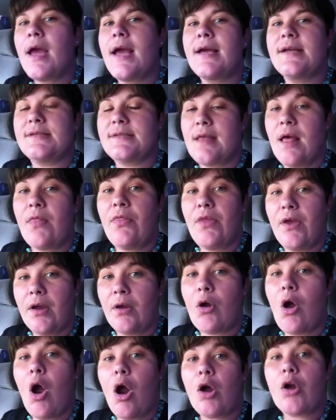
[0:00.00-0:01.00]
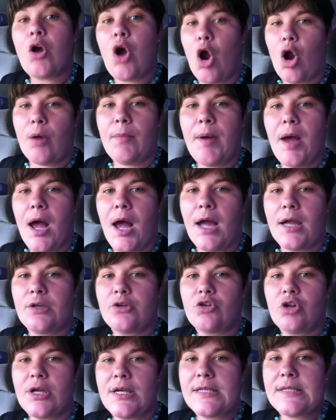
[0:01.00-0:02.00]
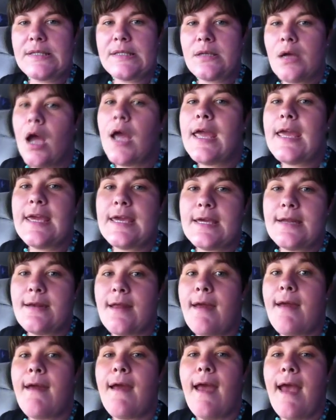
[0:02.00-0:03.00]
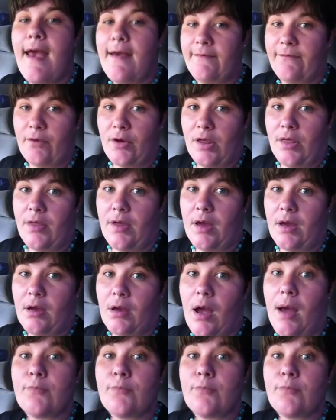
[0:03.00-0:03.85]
is that there are carbohydrates in everything.